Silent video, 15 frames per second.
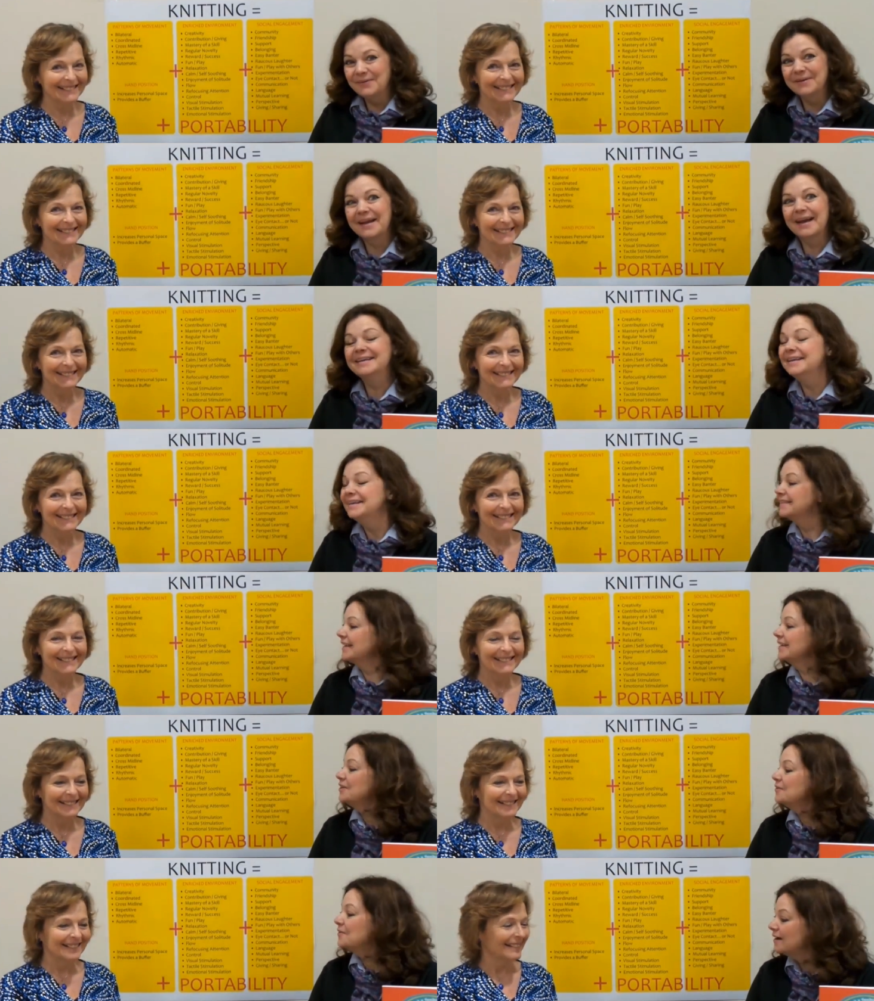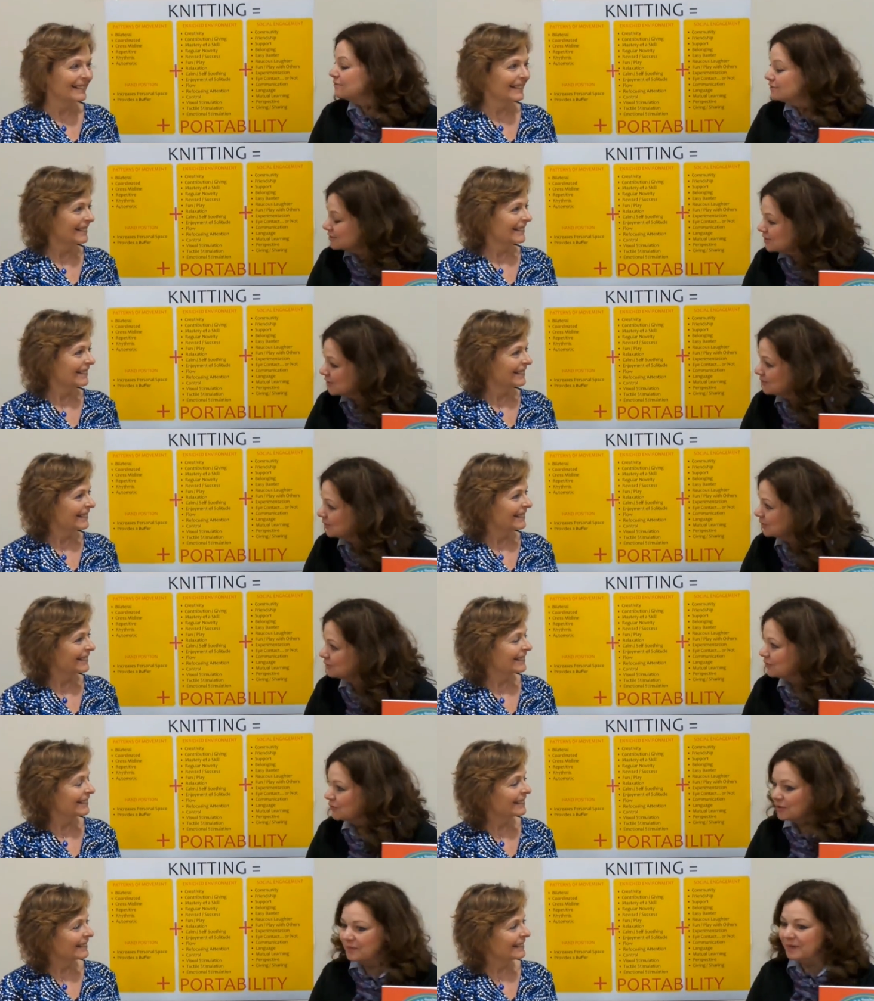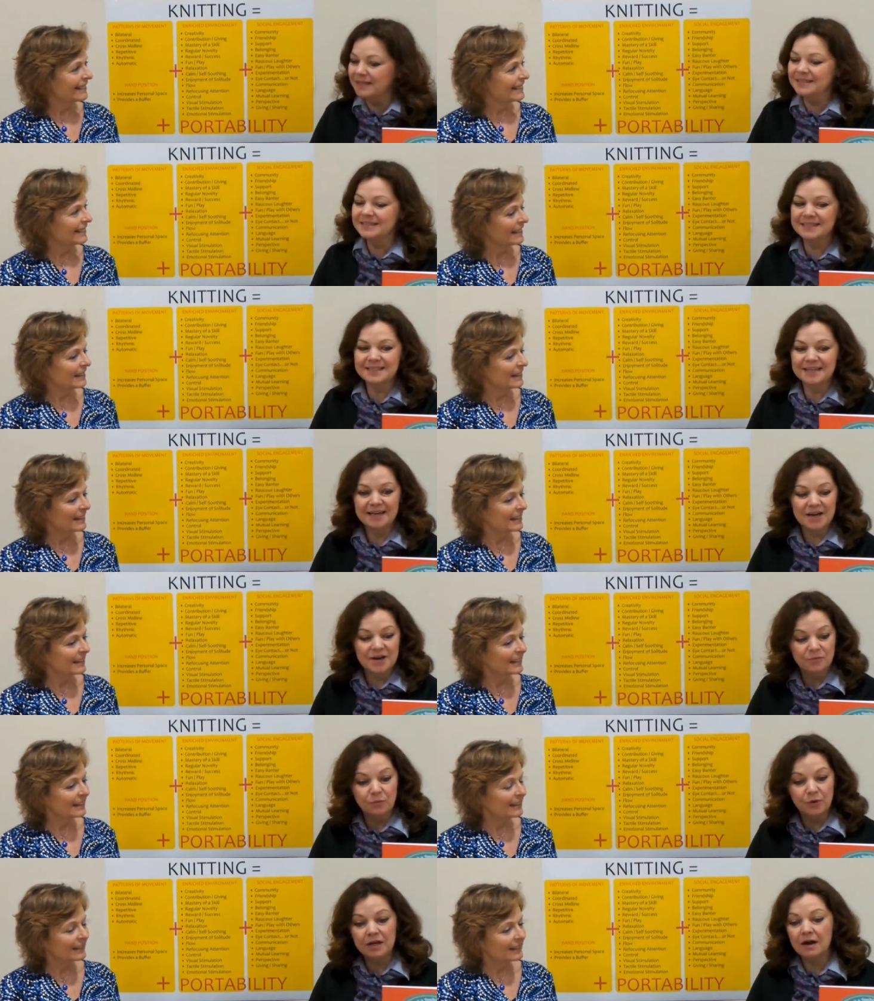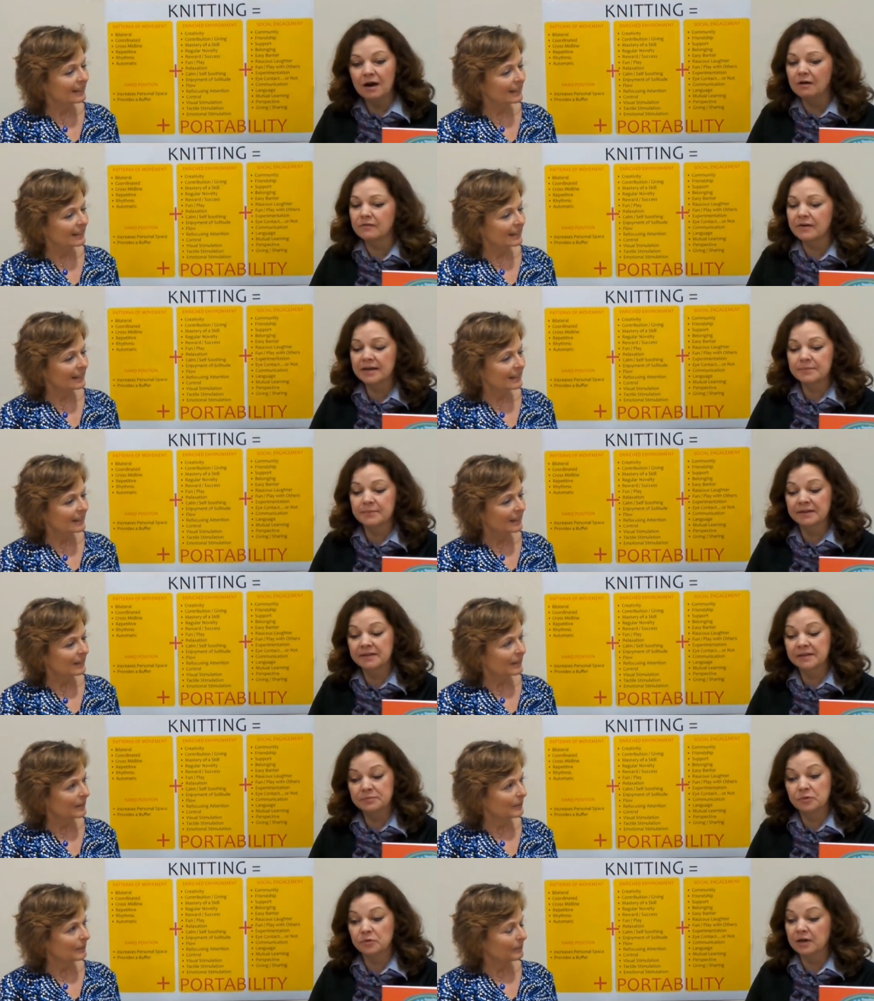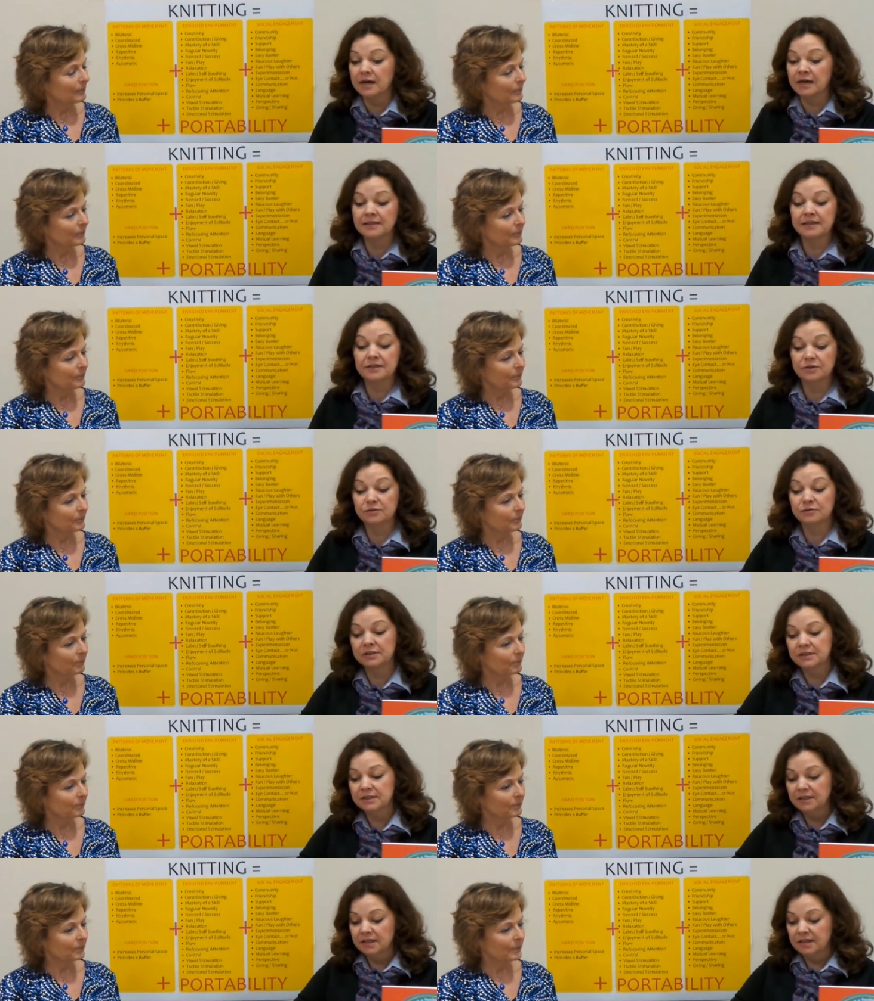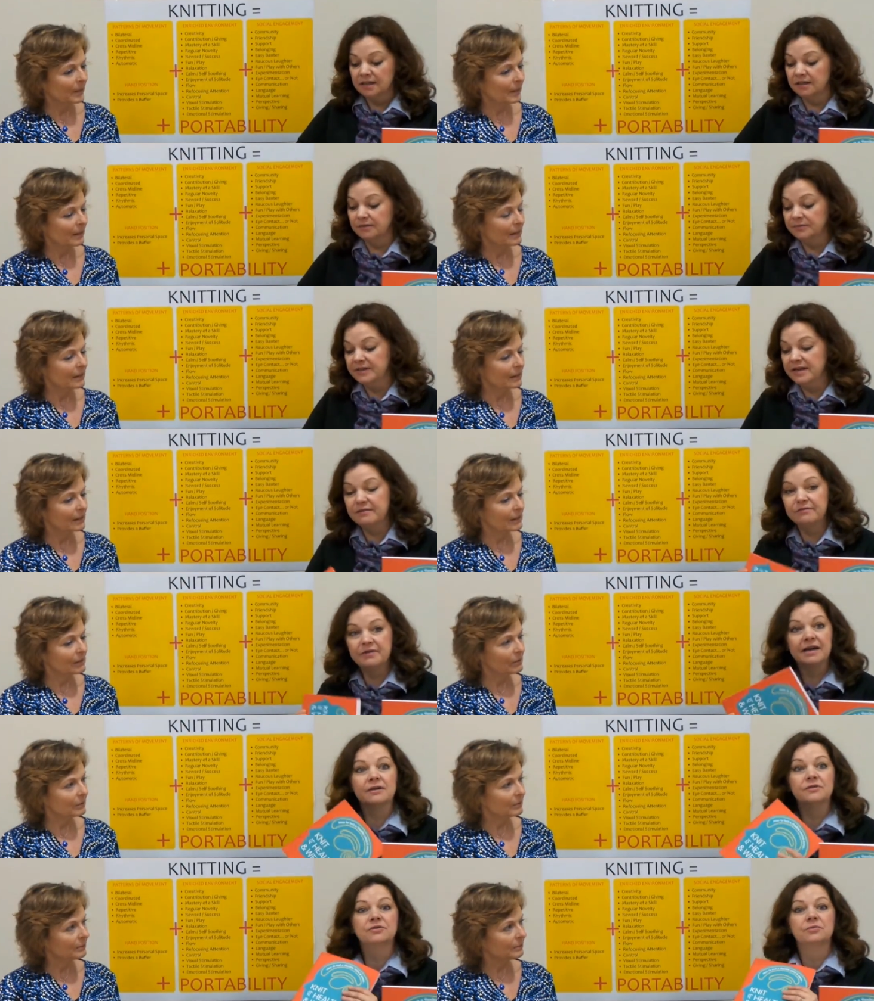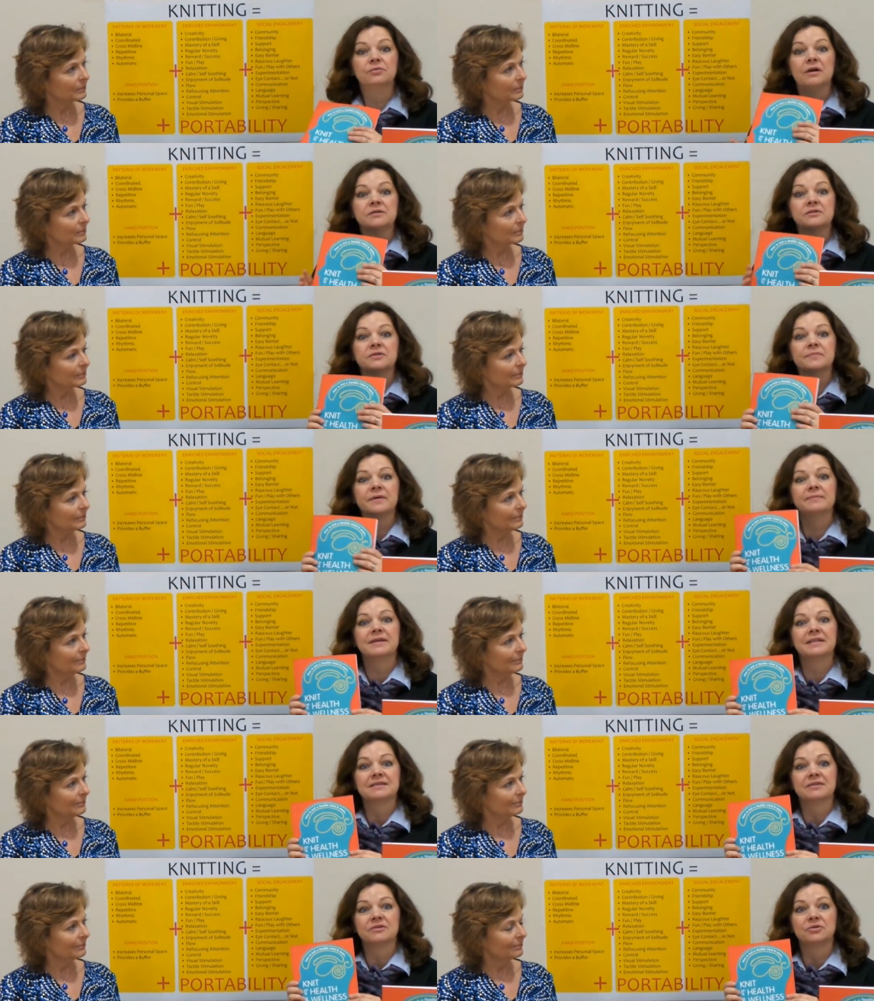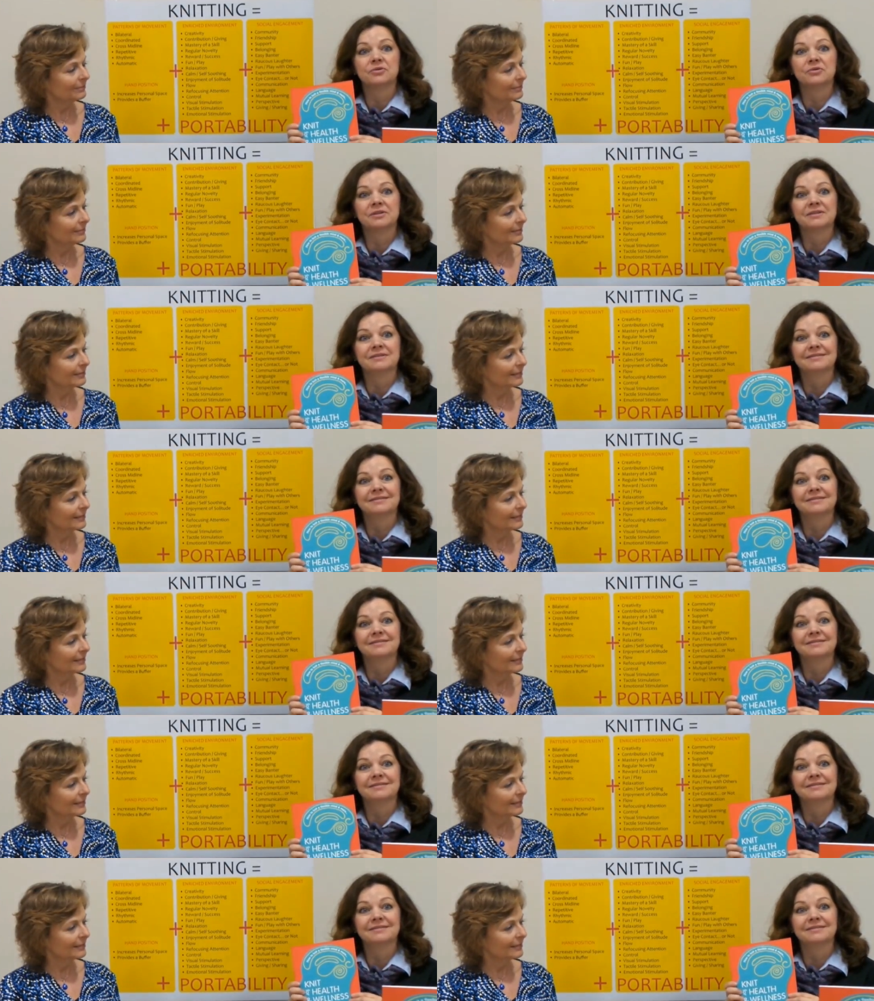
Speaker 1: okay. Thank you ever so much for coming in today. Uh, we can't recommend this book highly enough um, and it's a health and wellness by Betsan Corkhill.